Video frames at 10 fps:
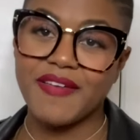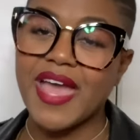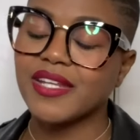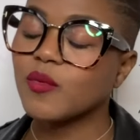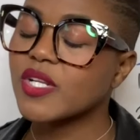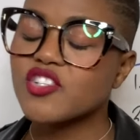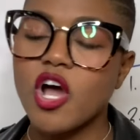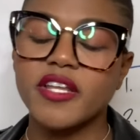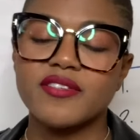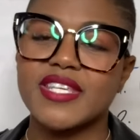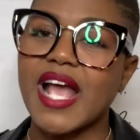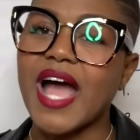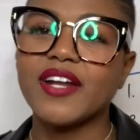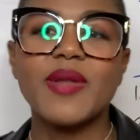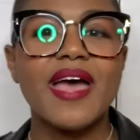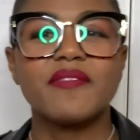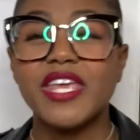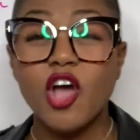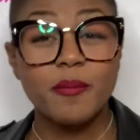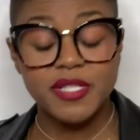If anyone is on here saying, I don't have
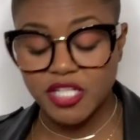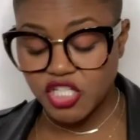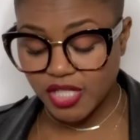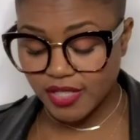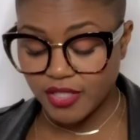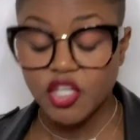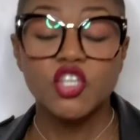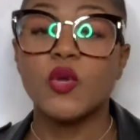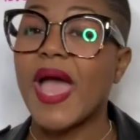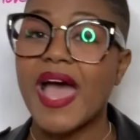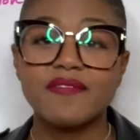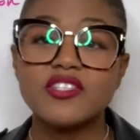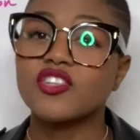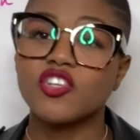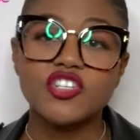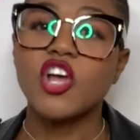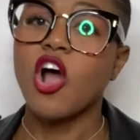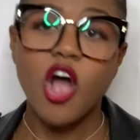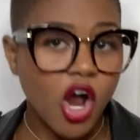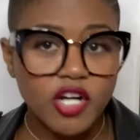any competition, you haven't looked
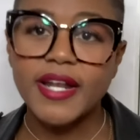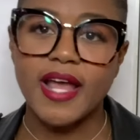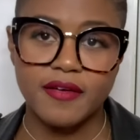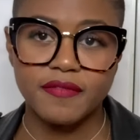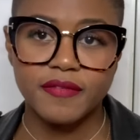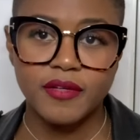hard enough.